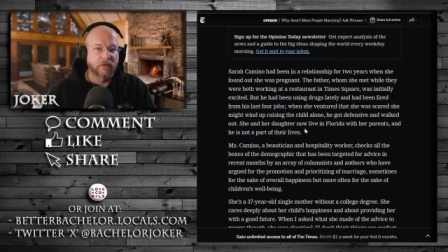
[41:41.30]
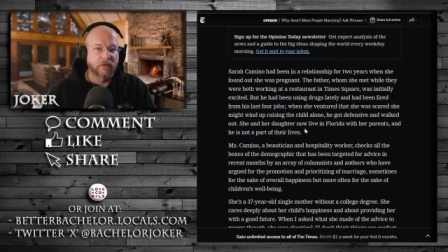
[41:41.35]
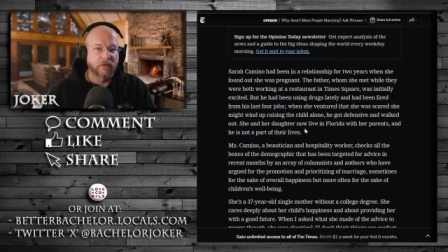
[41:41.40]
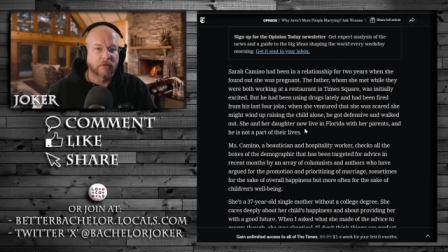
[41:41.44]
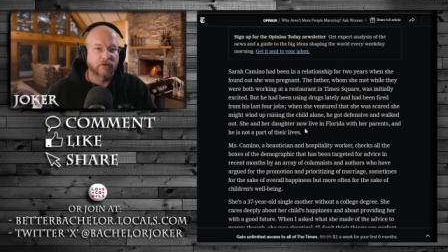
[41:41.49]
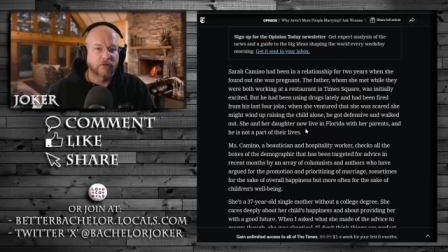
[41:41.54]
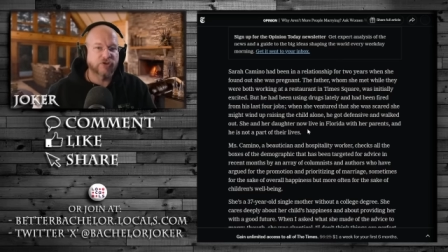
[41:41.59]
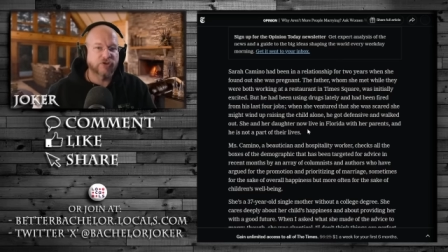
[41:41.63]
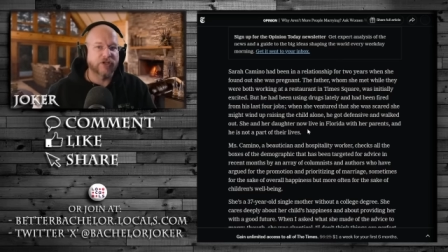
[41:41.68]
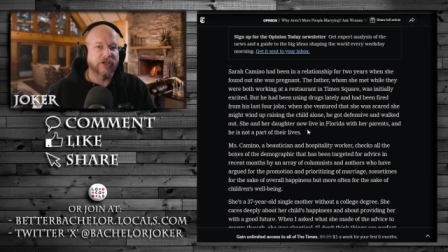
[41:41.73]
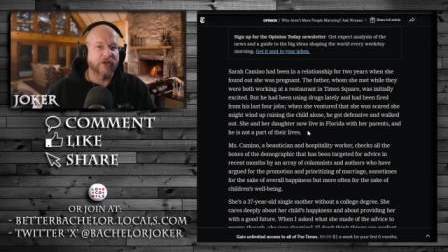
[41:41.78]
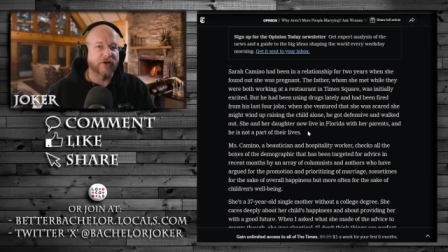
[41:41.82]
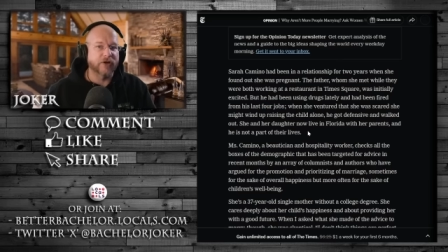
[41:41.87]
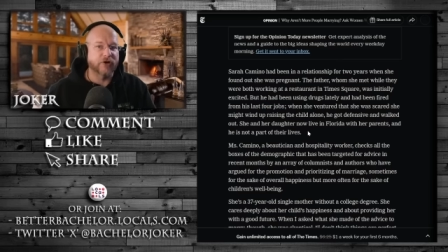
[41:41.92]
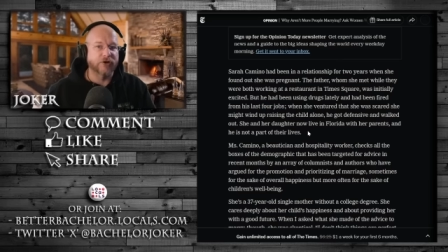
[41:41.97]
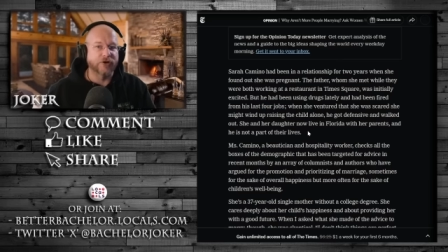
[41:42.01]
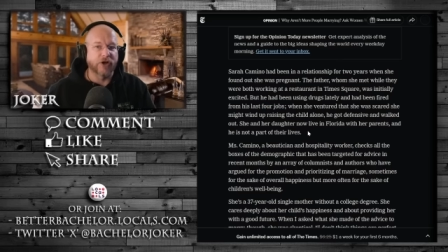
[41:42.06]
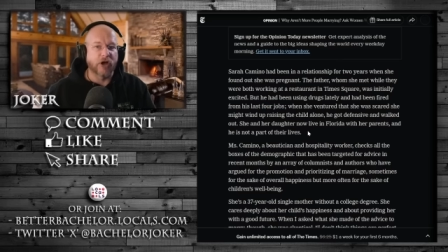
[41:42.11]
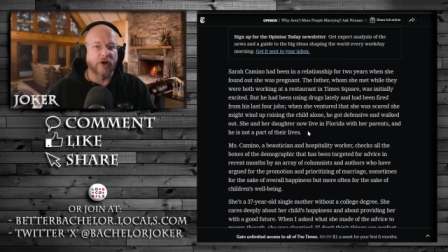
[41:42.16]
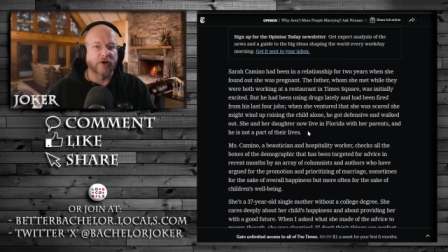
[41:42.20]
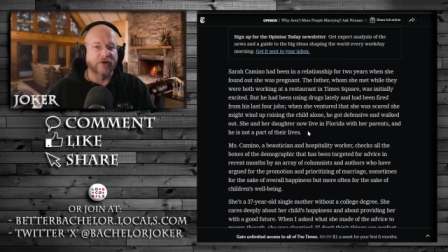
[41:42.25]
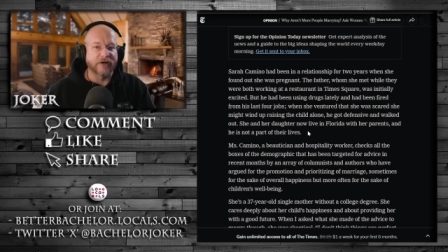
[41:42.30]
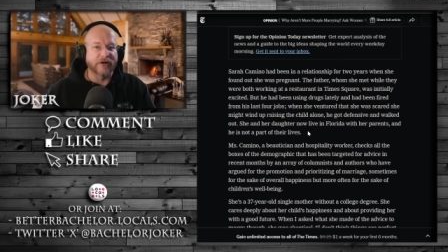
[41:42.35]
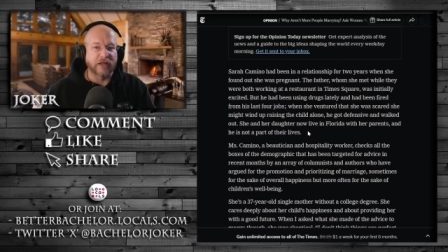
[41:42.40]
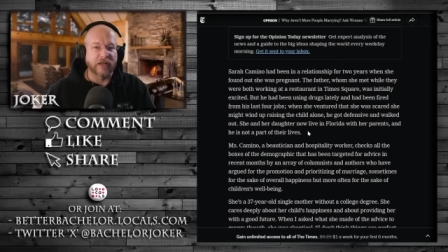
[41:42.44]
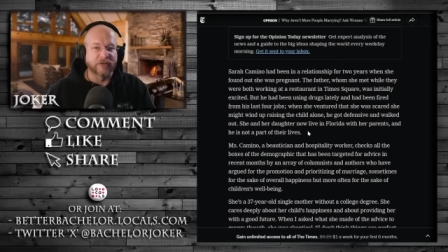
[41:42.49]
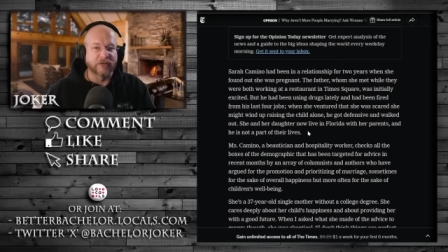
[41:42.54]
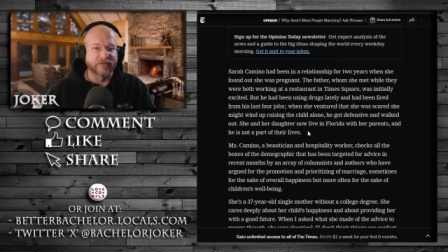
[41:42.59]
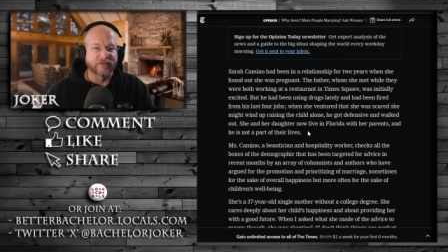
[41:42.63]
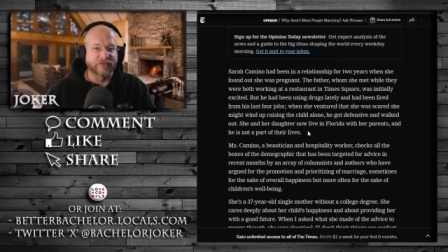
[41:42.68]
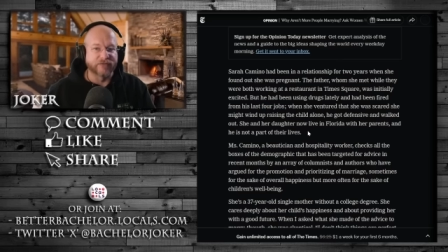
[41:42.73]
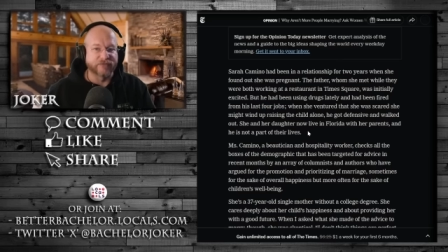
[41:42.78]
She and her daughter now
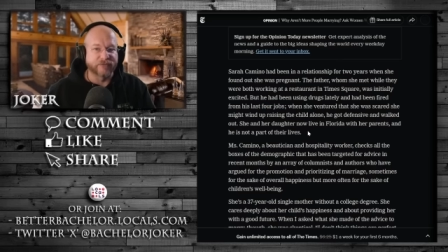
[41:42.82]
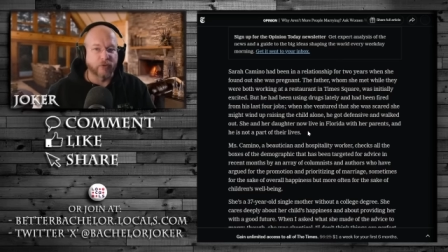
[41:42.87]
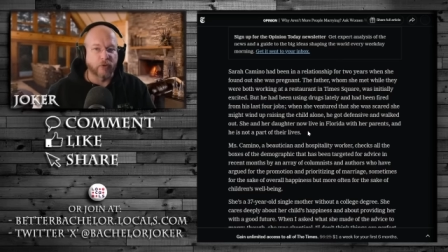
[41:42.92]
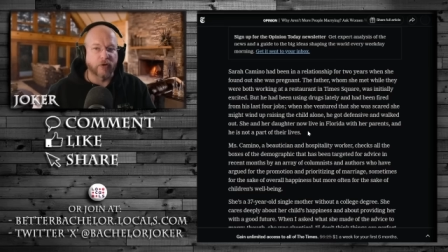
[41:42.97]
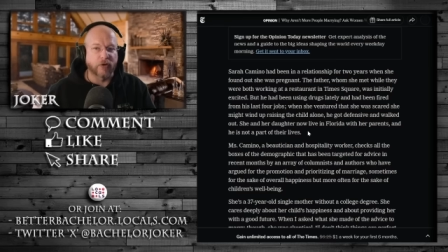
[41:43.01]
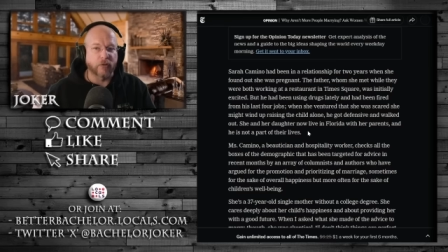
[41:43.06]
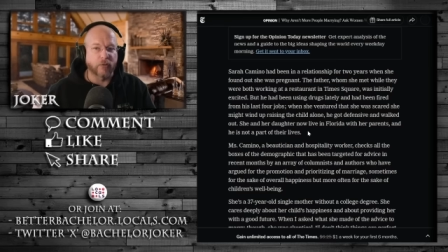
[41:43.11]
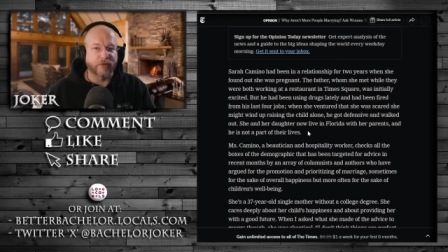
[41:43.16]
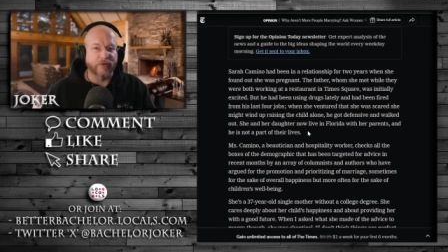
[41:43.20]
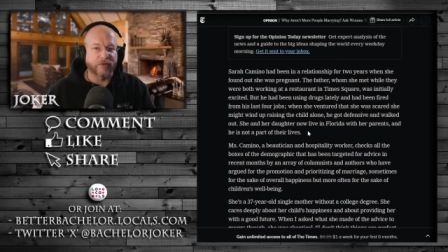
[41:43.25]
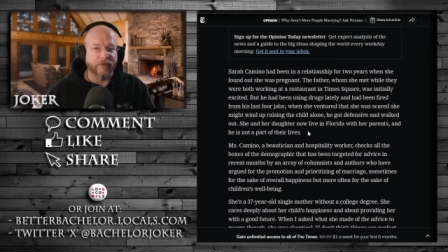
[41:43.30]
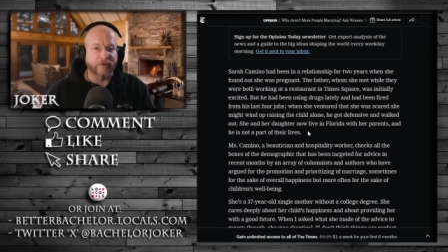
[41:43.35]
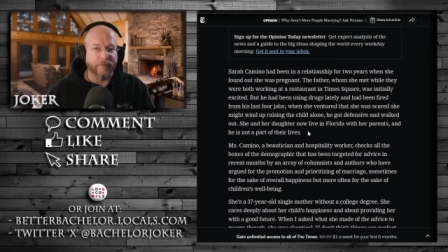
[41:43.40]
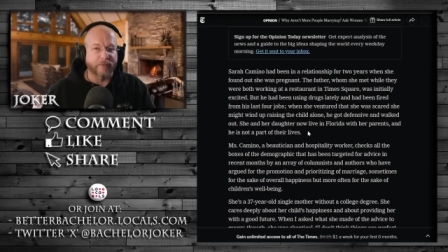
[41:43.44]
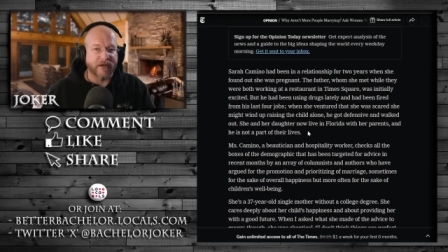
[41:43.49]
live in Florida with her